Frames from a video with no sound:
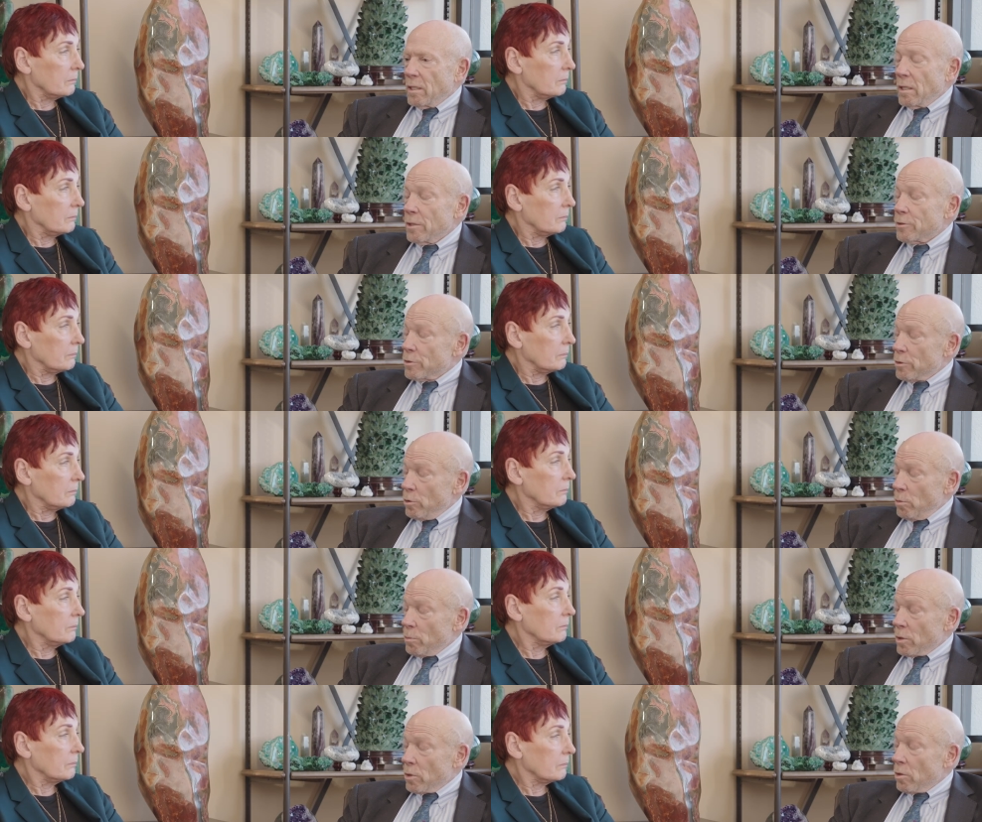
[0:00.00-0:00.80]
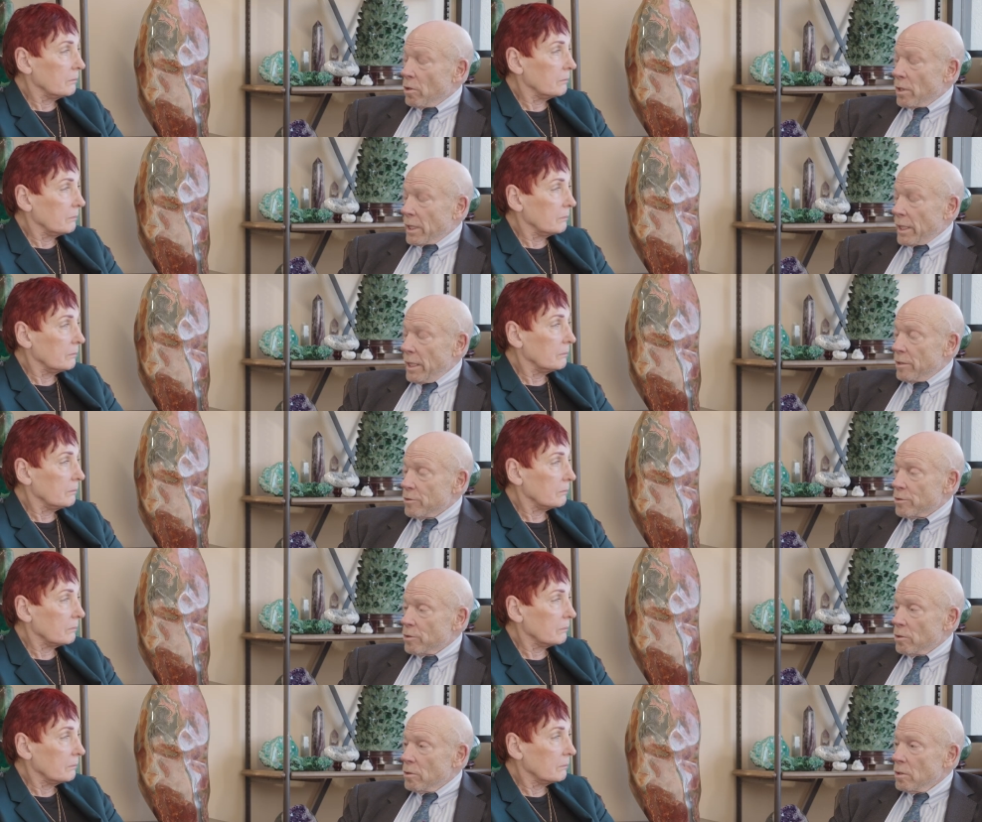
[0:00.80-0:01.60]
Speaker 1: a tumor or a
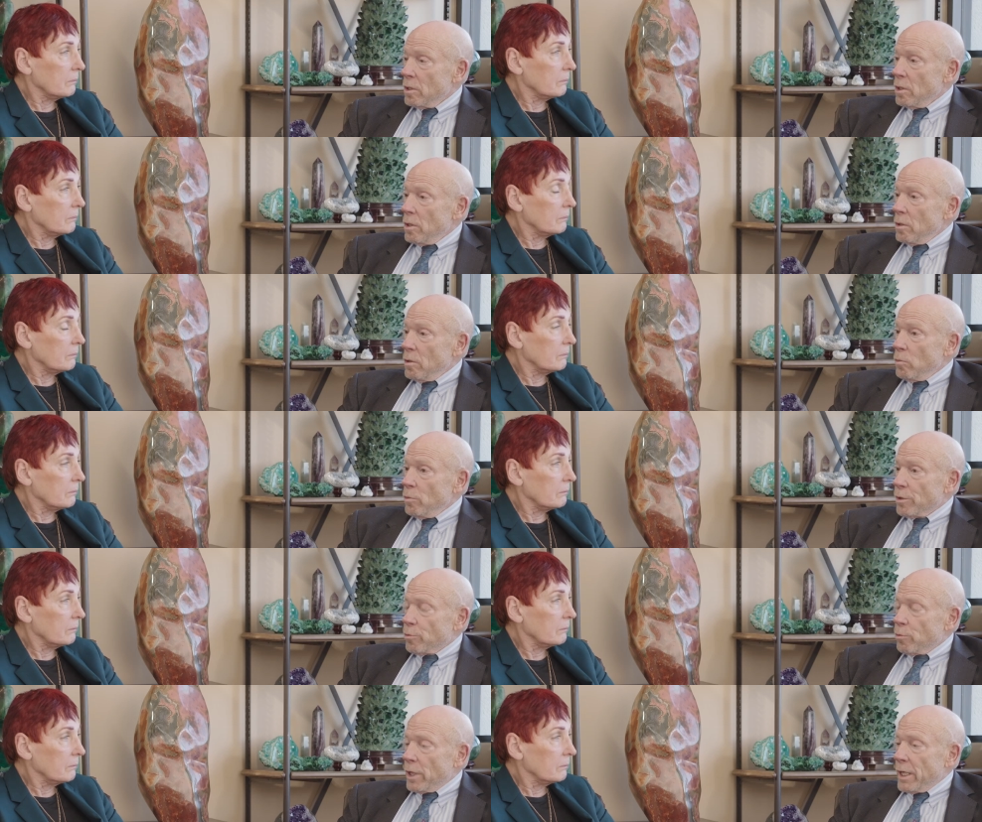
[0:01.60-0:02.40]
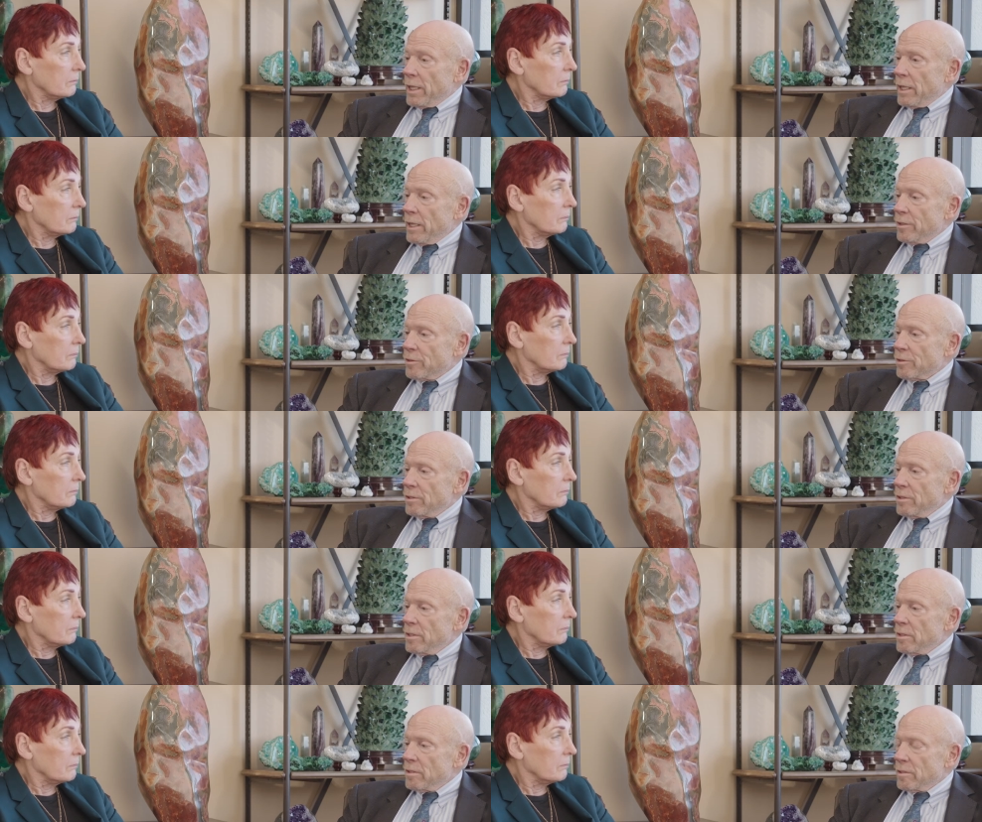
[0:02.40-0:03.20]
cancer with
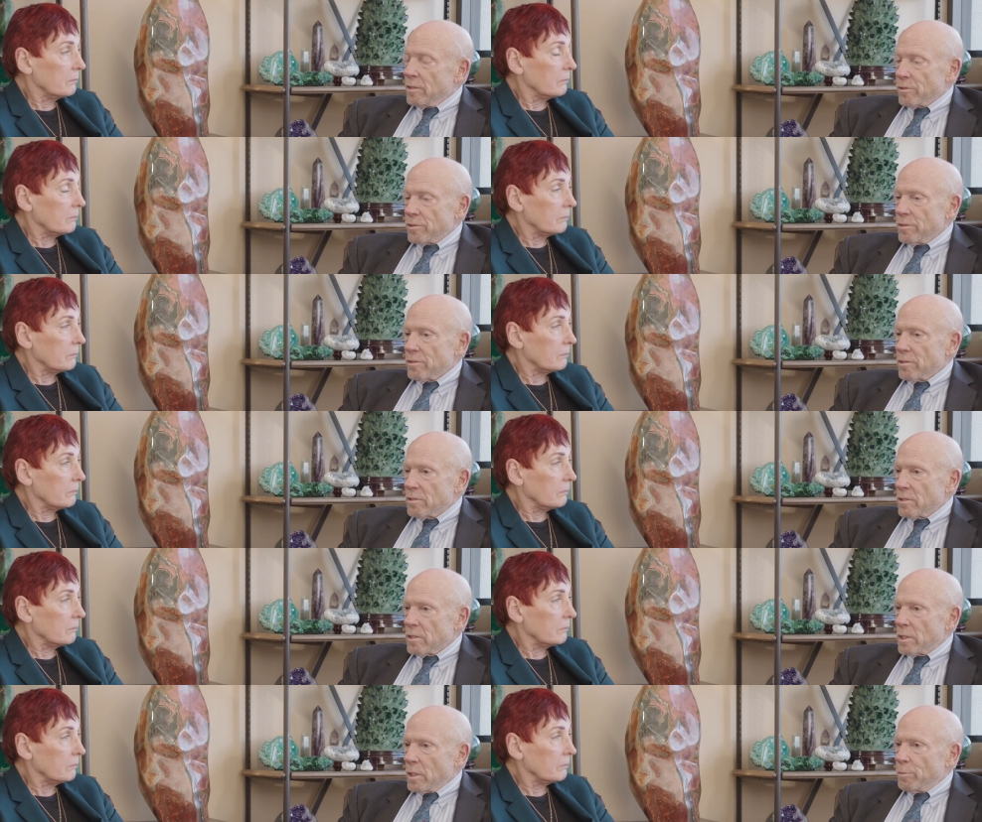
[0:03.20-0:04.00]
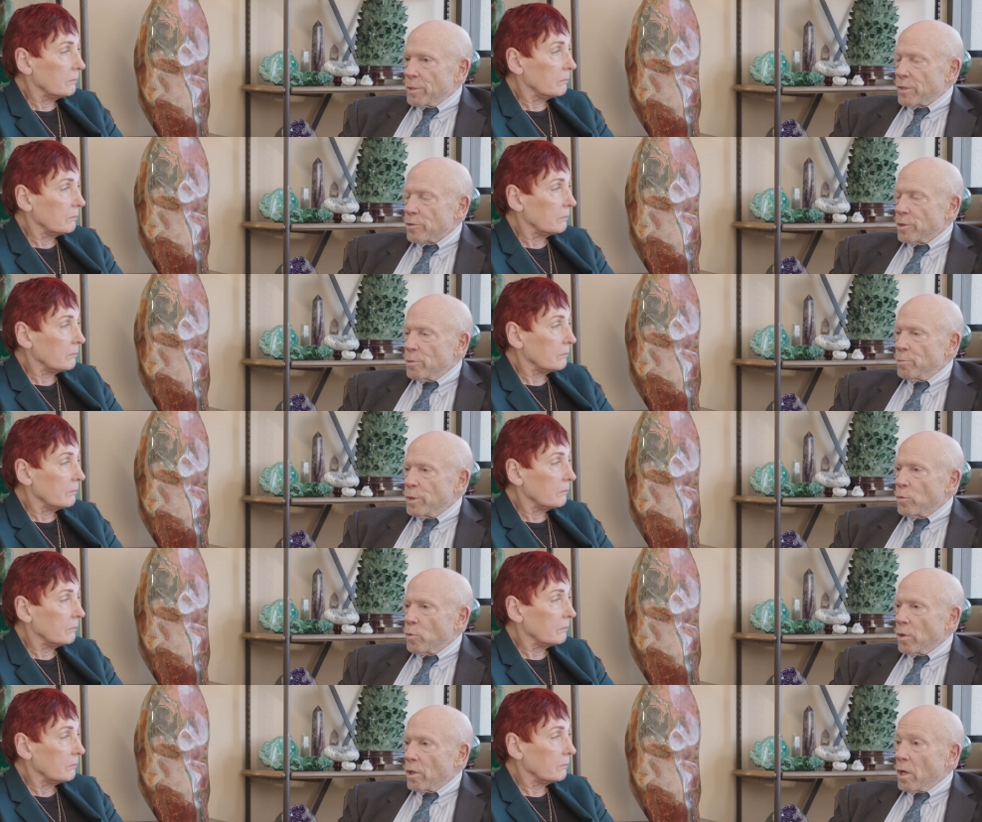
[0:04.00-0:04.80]
radiation in addition to systemic
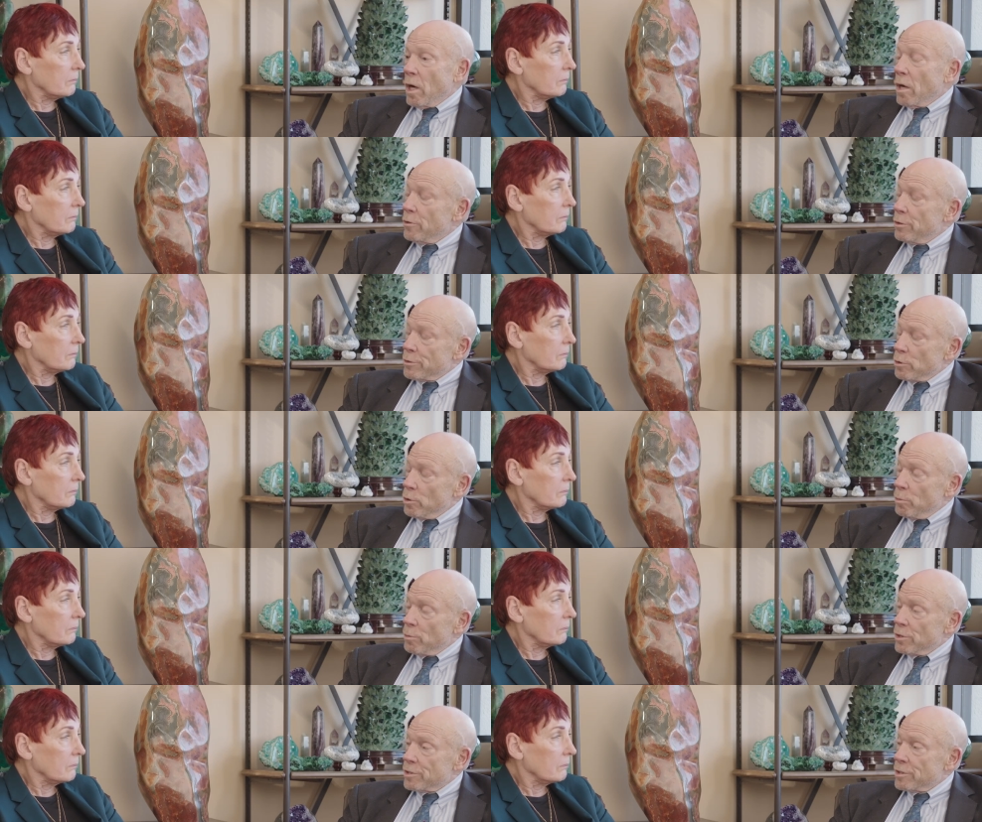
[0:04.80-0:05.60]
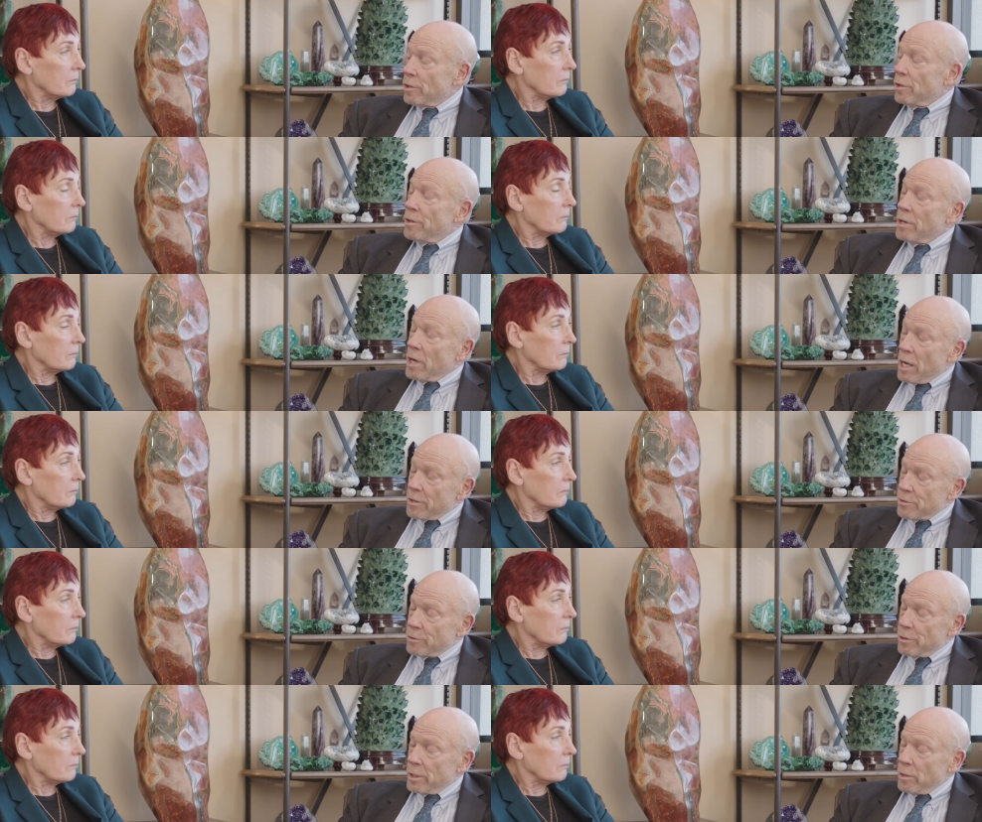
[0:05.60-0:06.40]
treatment where other tumors that are
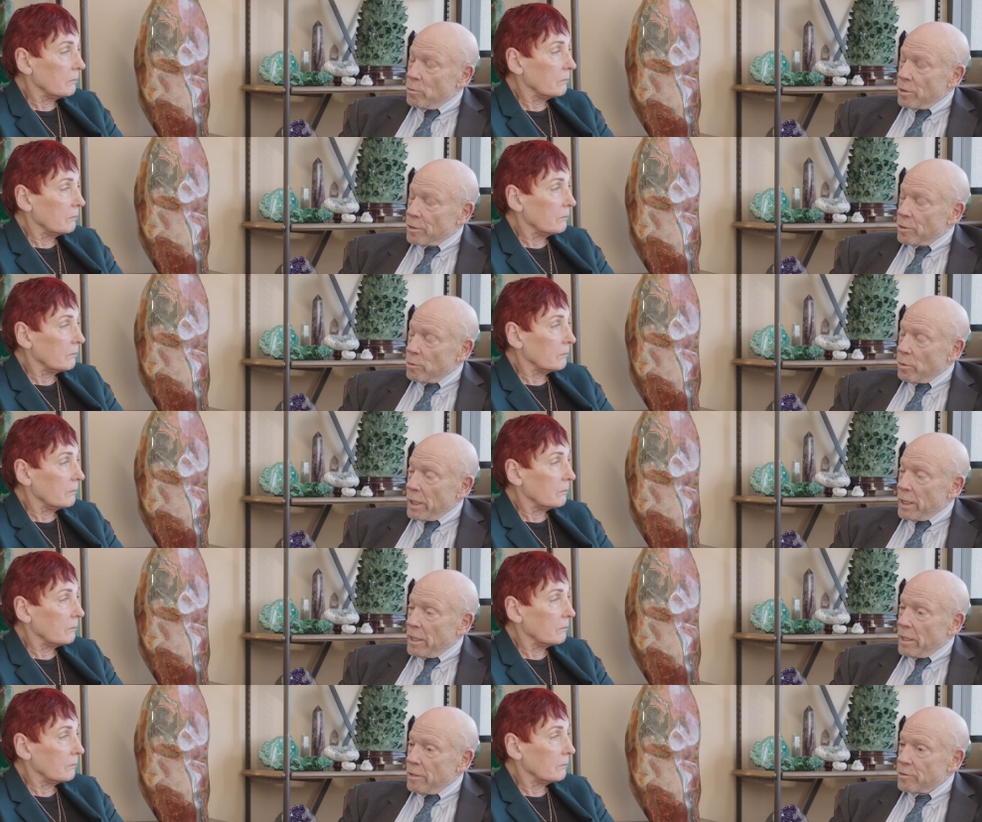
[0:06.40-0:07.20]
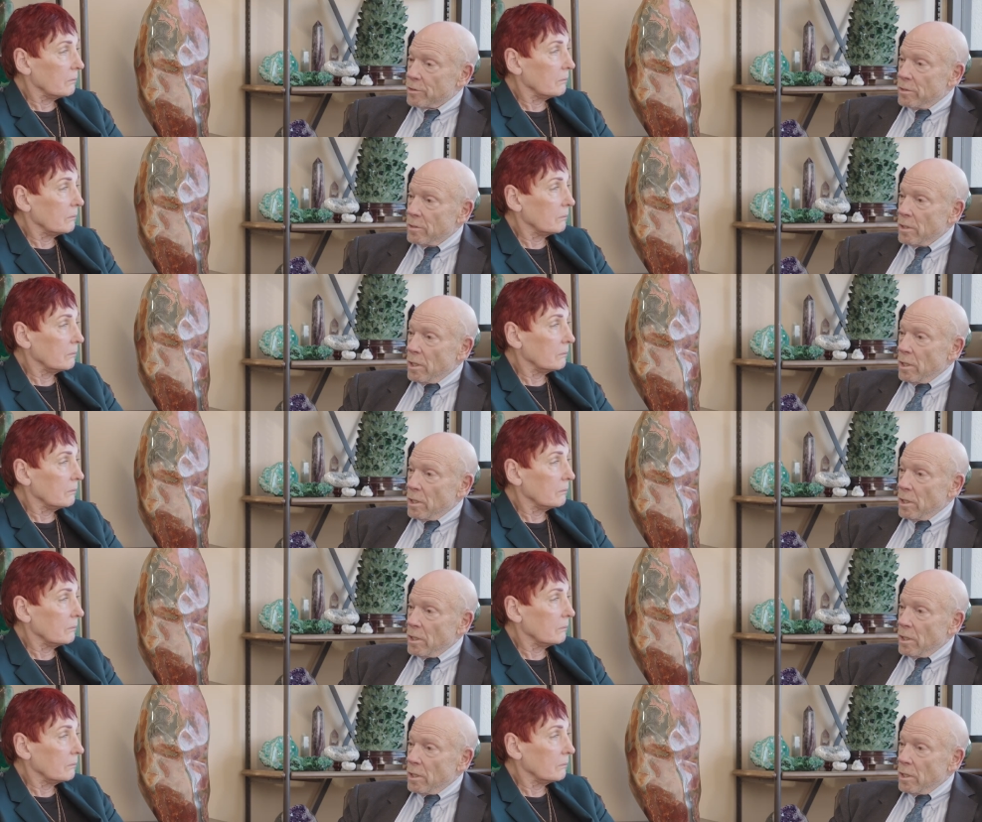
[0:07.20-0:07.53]
not treated with the radiation